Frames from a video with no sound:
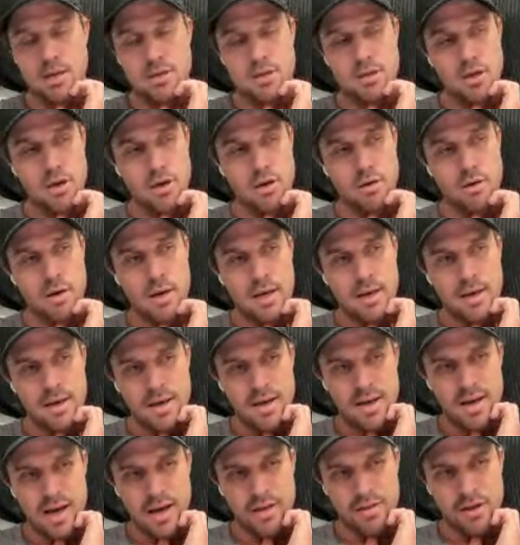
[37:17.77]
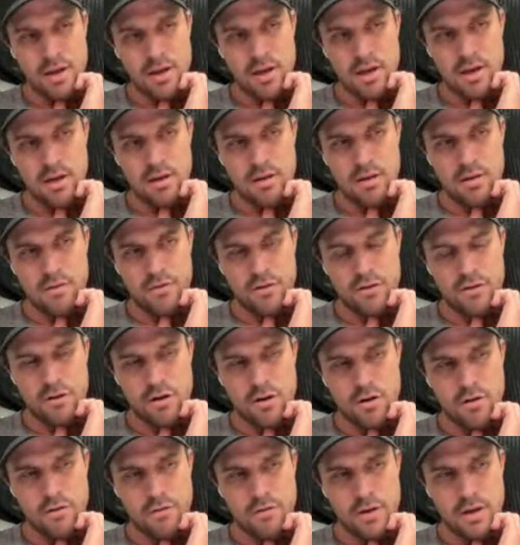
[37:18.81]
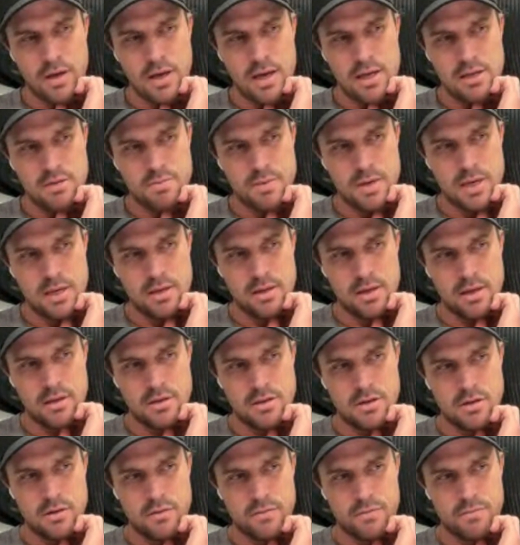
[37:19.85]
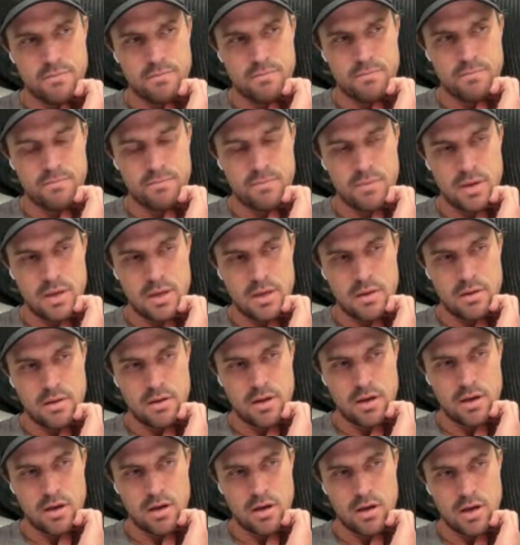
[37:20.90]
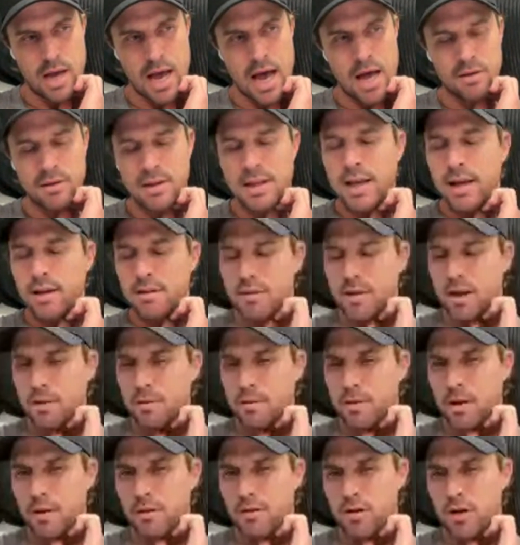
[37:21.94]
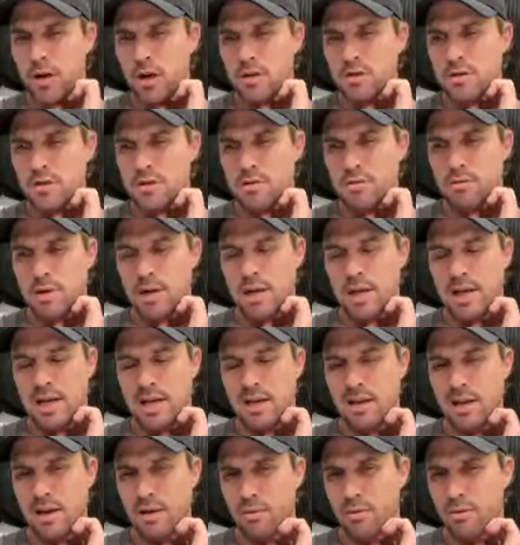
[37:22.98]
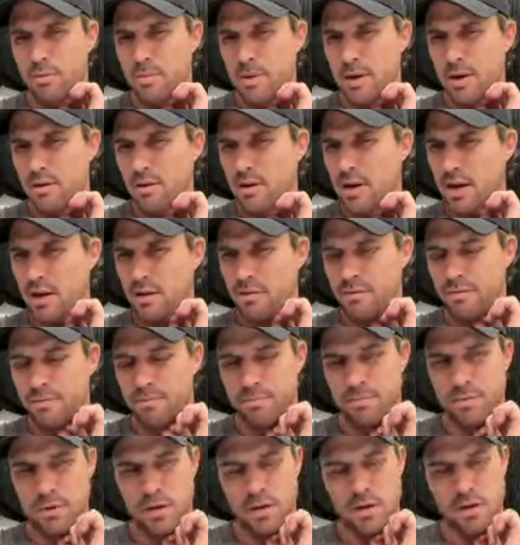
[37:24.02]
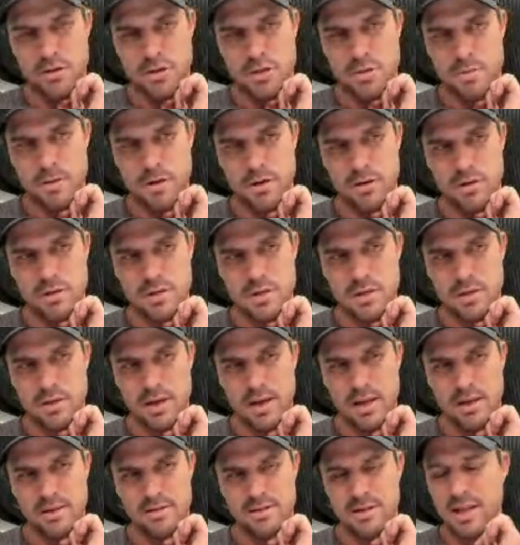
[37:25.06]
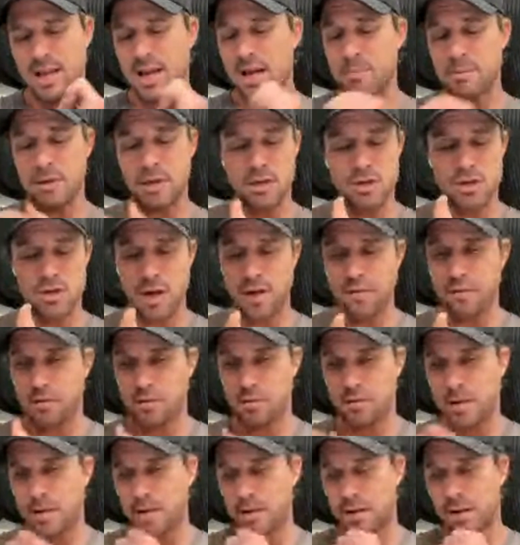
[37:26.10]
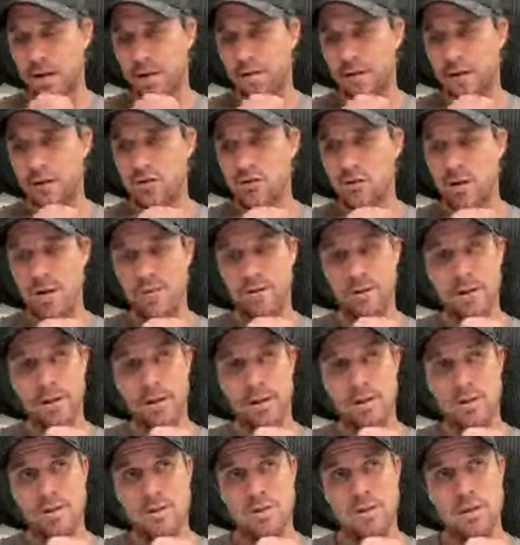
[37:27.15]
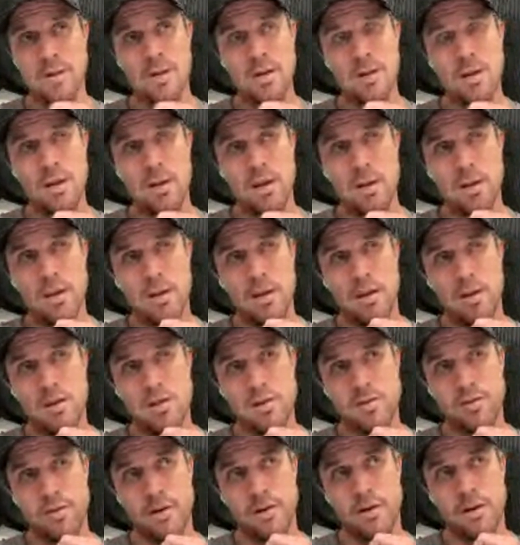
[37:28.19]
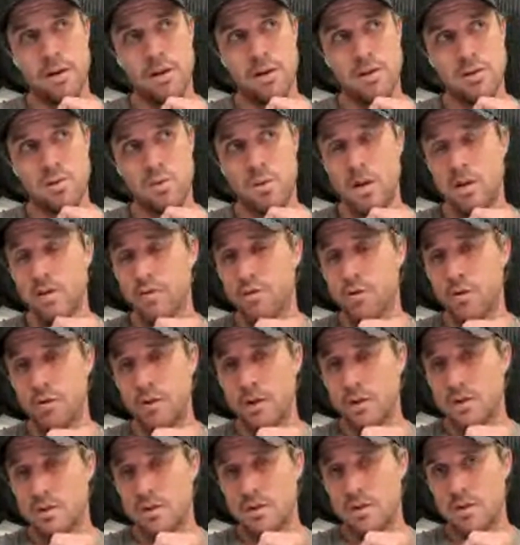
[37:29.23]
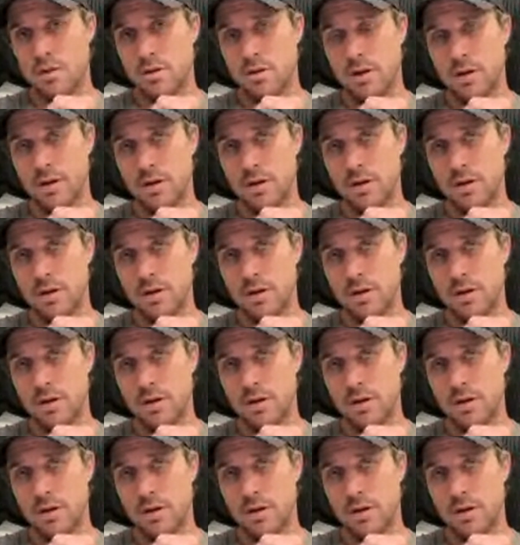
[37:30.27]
So I think photography has been that sort of outlet, that chance to really connect with my creative spirits, and it's allowed me to travel. And I think traveling is a wonderful thing to do.